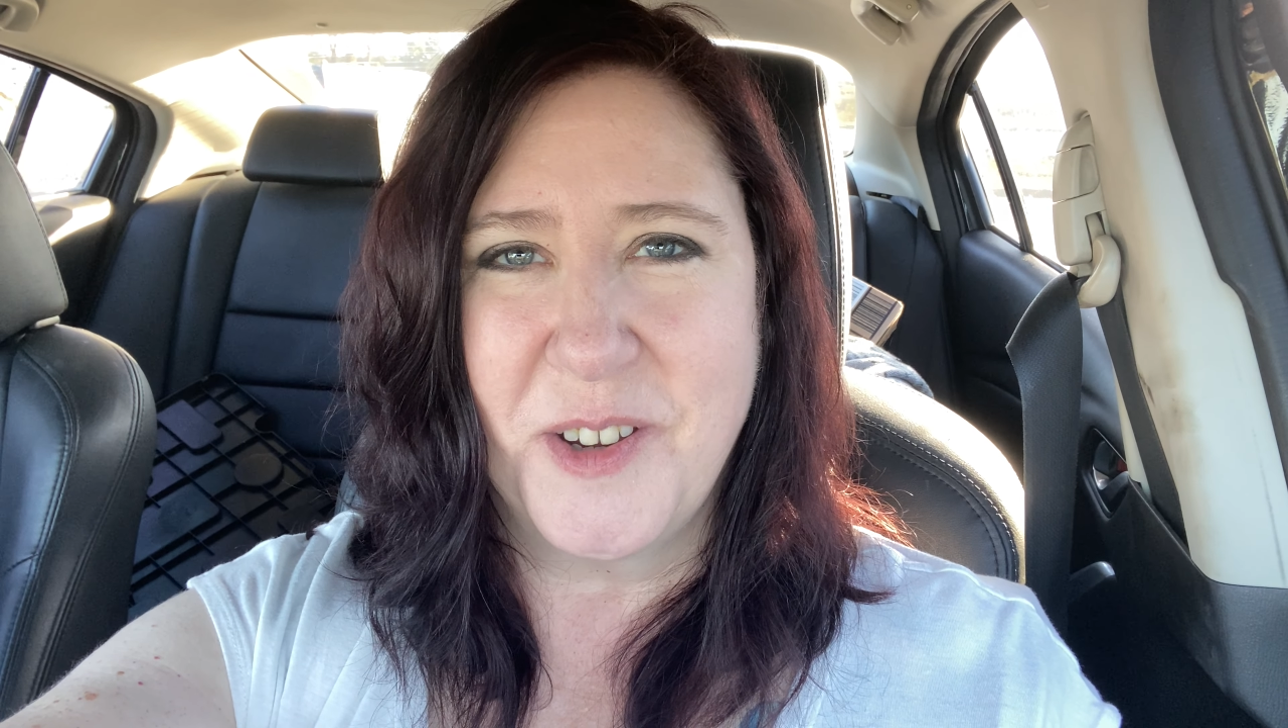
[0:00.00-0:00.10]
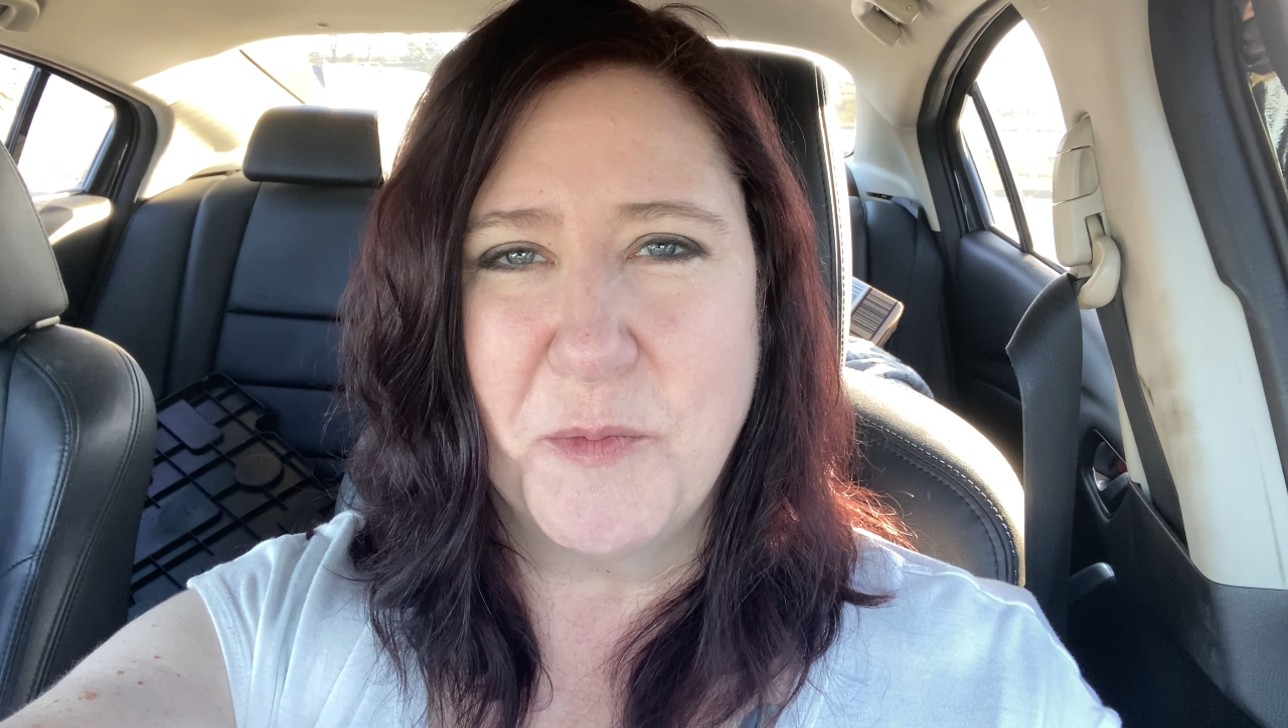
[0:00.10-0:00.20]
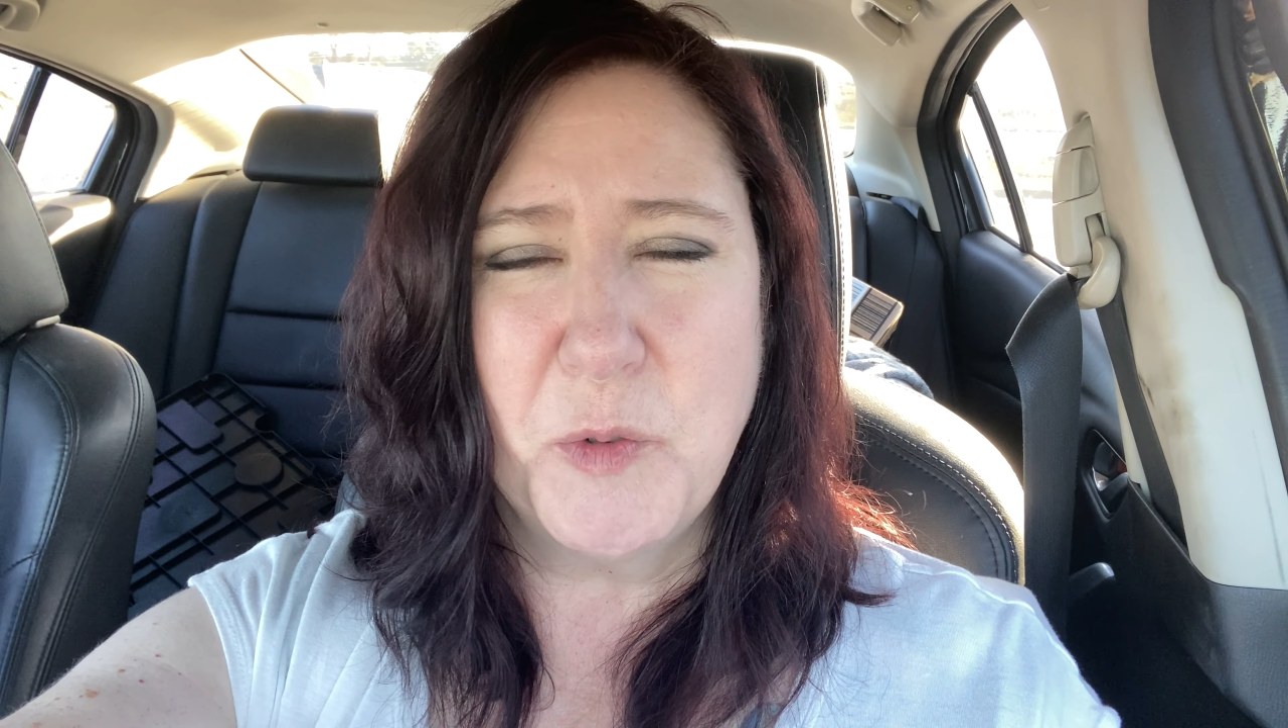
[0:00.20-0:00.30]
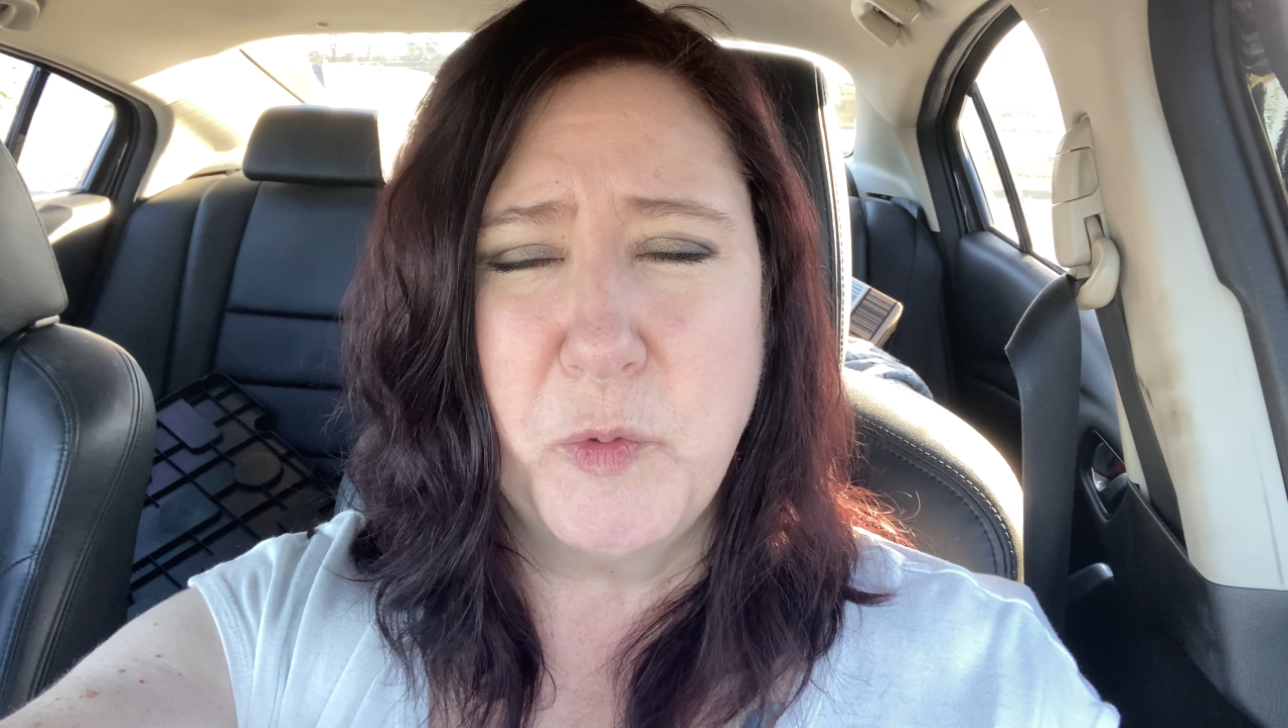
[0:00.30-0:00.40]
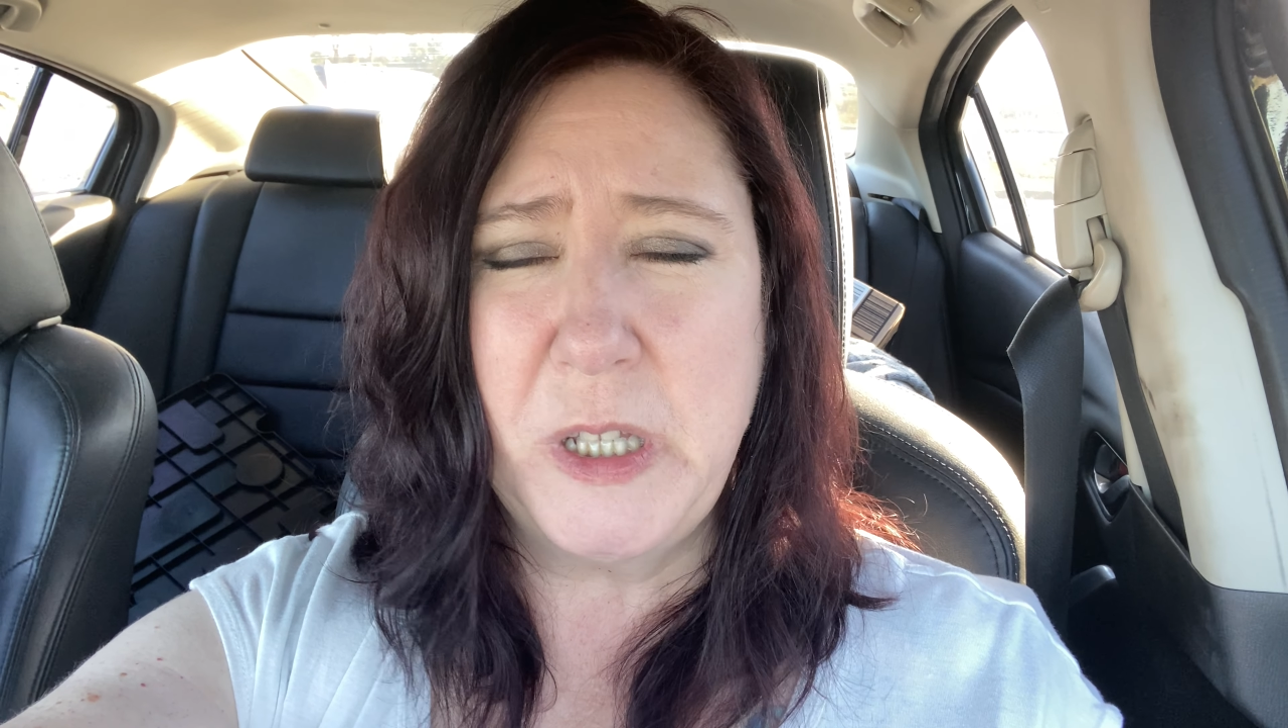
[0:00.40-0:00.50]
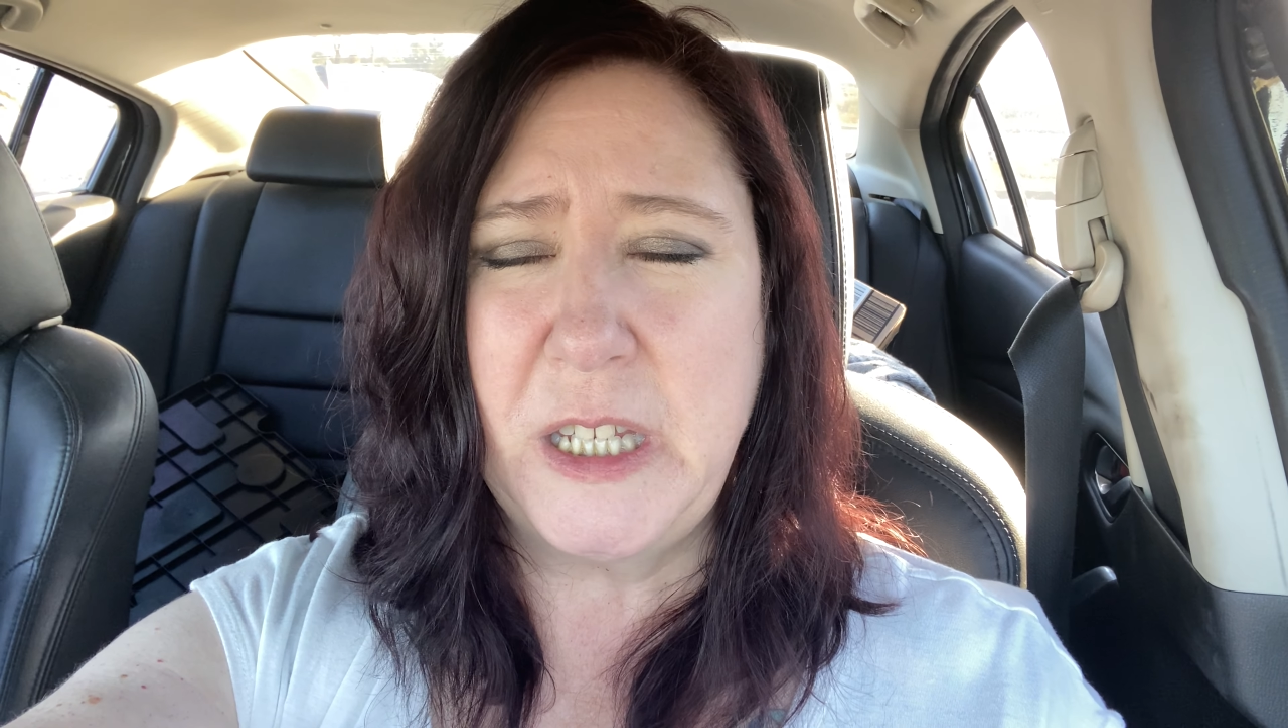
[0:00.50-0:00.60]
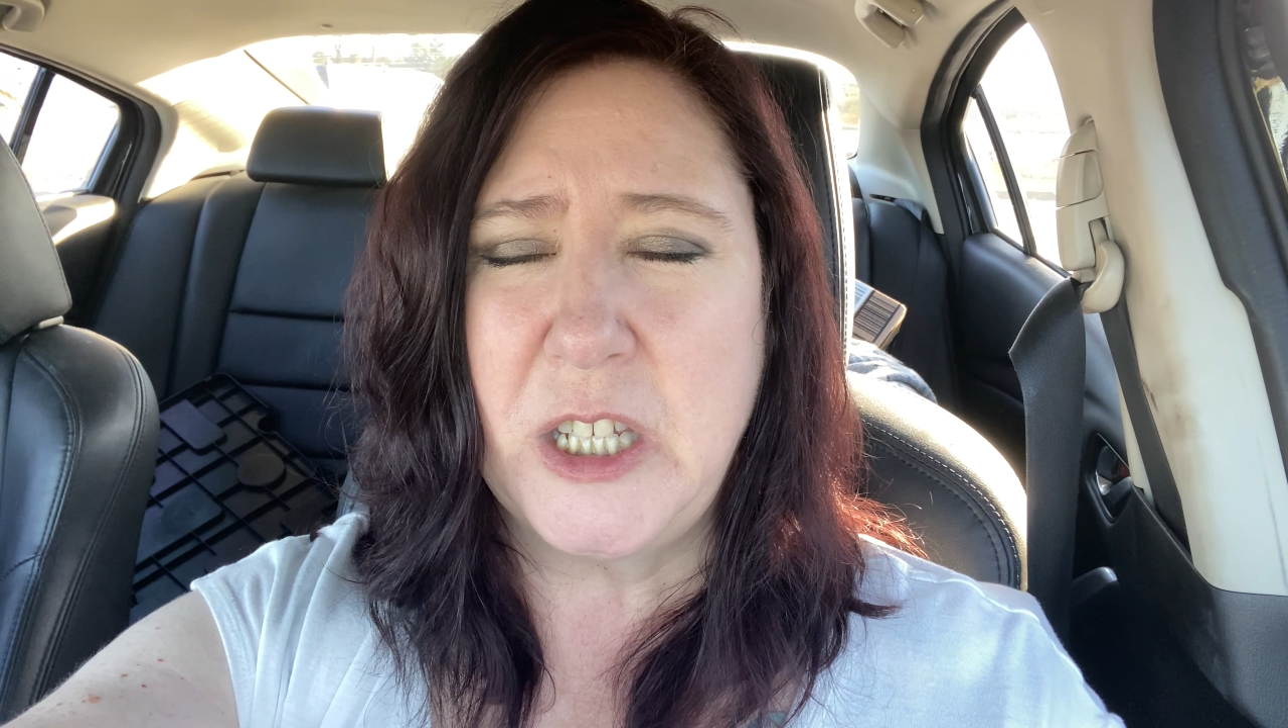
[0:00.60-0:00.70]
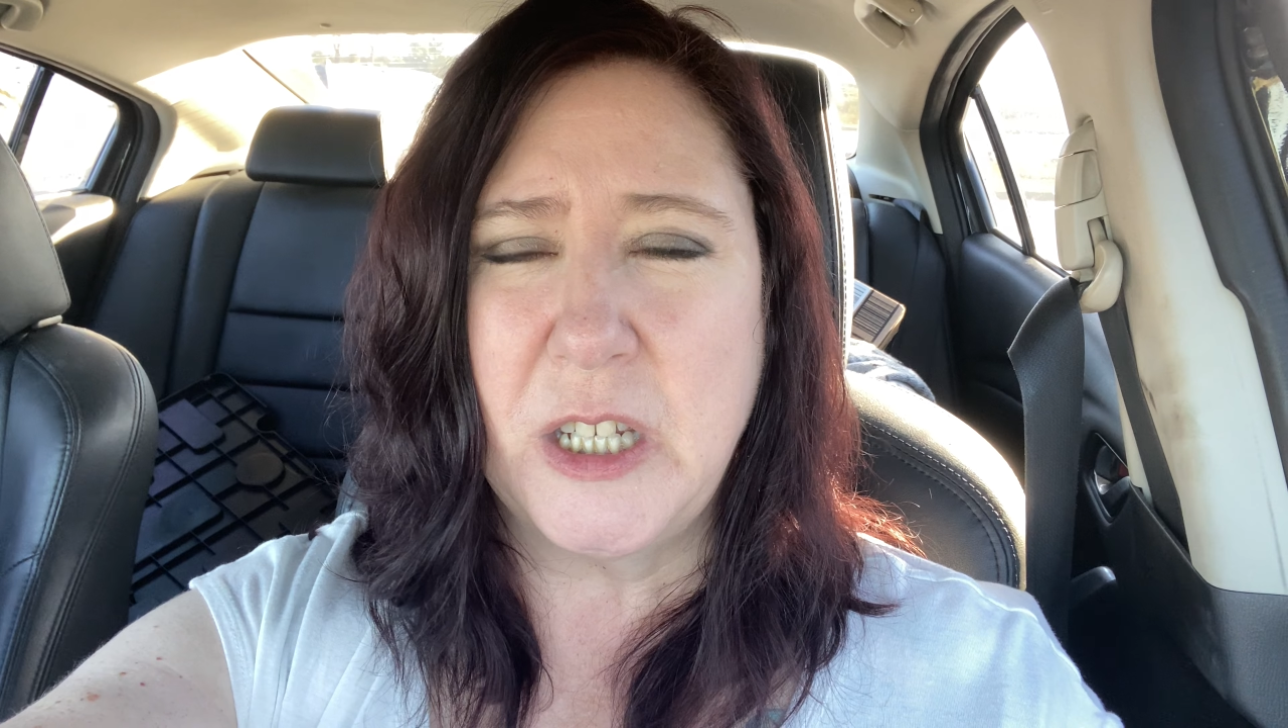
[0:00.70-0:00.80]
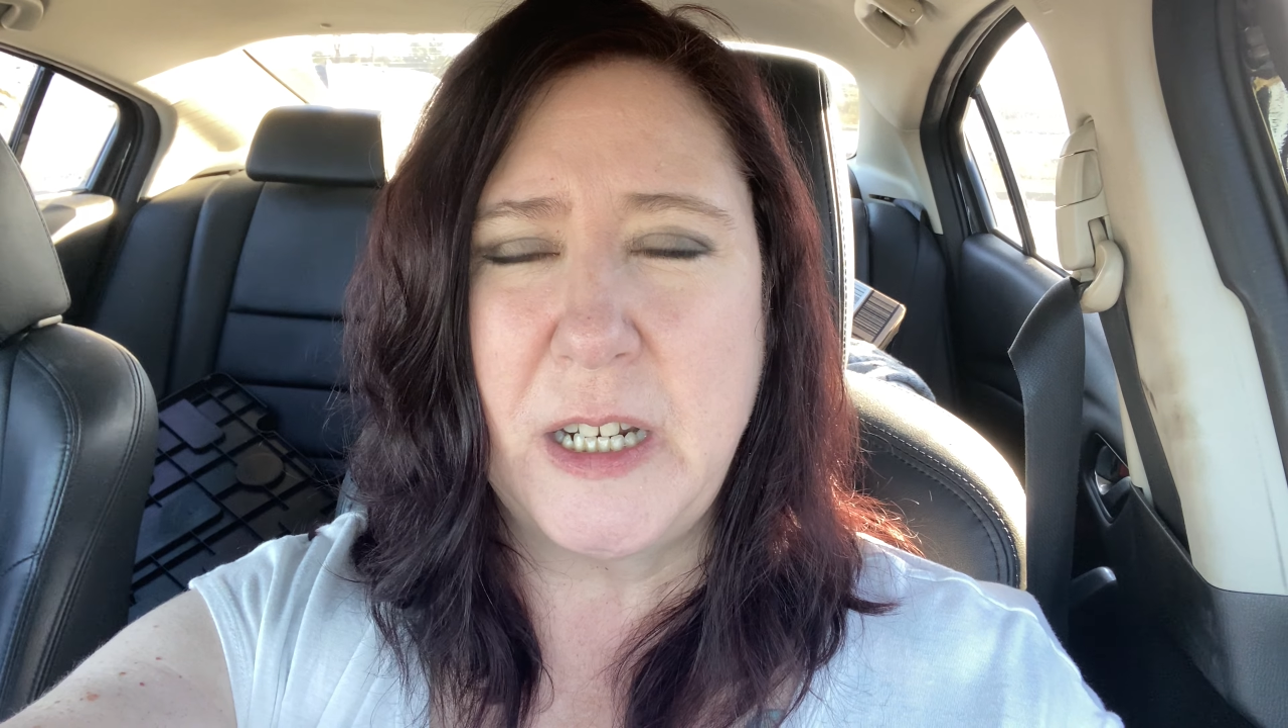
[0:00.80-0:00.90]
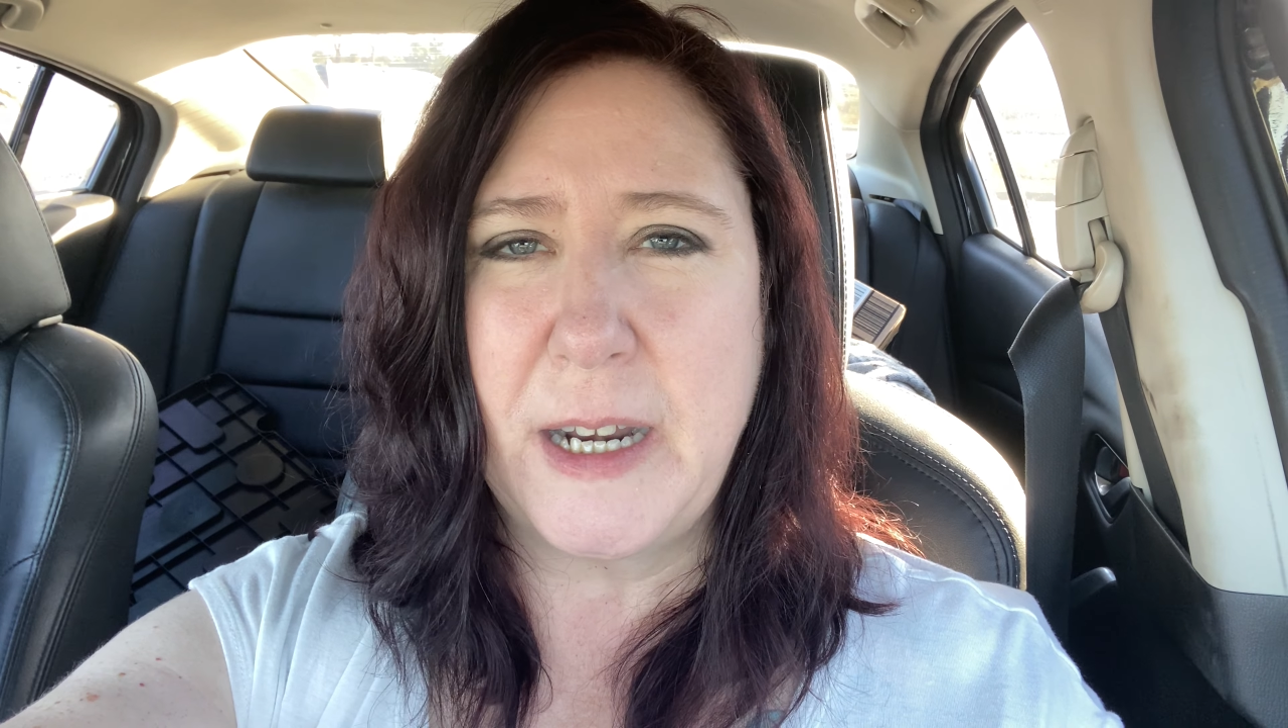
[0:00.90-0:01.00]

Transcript: we're really good